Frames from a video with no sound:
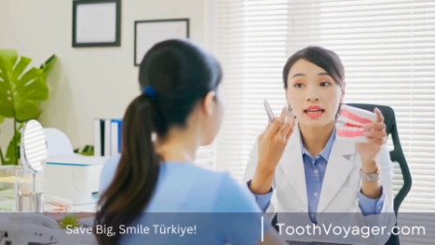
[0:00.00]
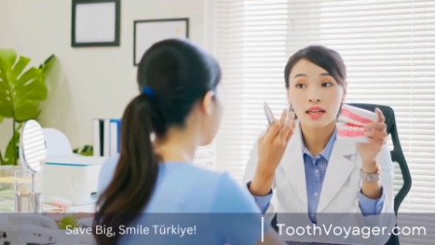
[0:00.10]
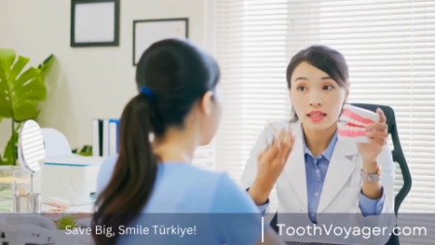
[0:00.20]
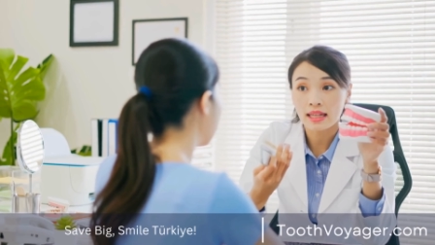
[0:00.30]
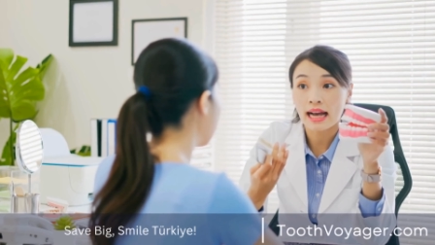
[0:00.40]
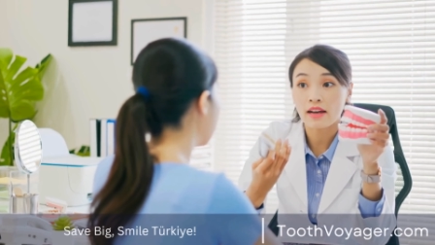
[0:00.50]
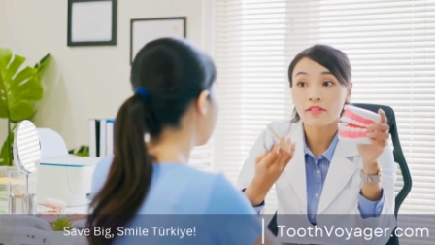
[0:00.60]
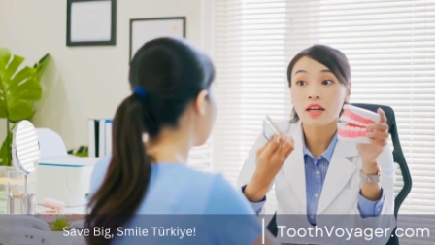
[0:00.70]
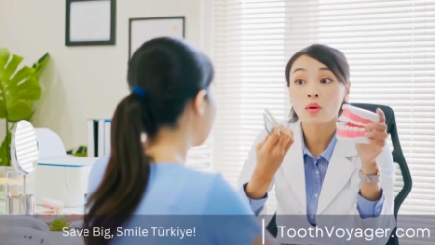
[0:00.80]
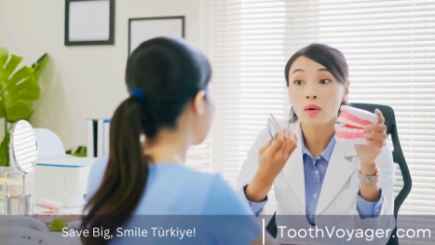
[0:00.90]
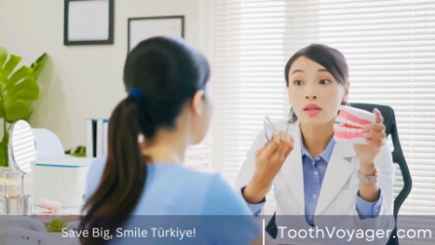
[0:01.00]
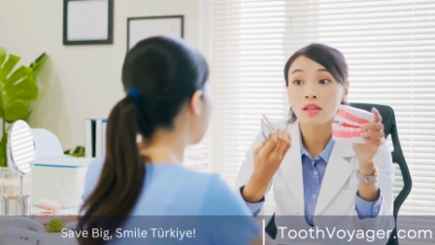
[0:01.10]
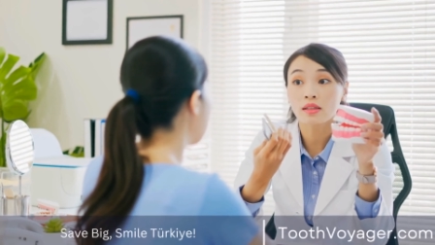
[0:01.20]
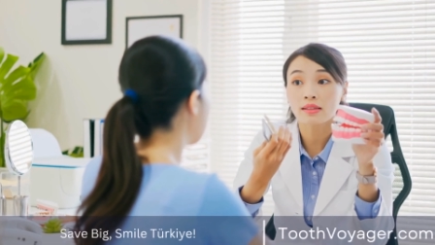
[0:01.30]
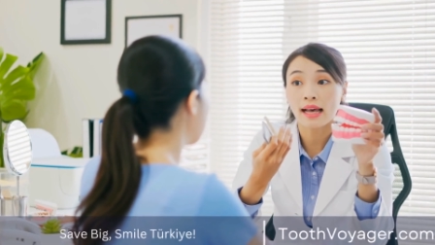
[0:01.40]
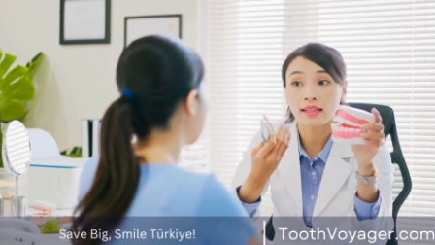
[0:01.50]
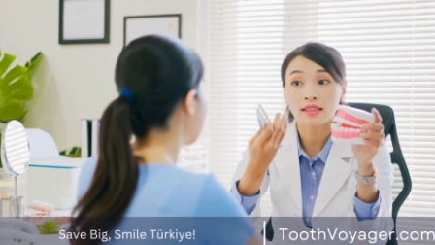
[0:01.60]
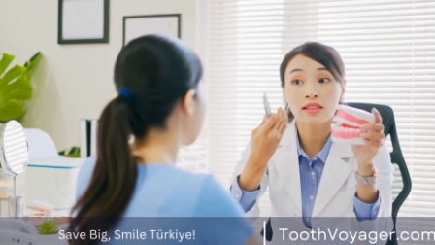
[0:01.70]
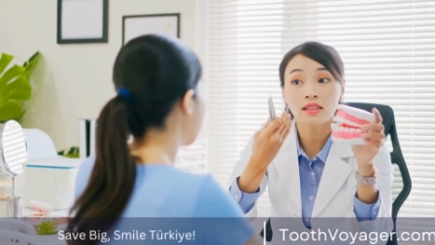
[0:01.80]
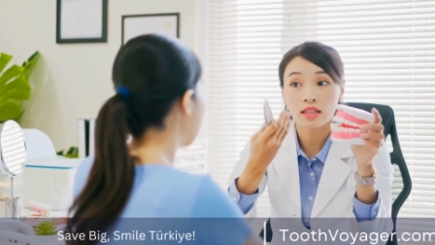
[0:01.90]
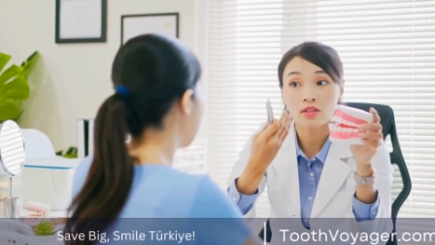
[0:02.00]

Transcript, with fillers: In terms of the procedure itself,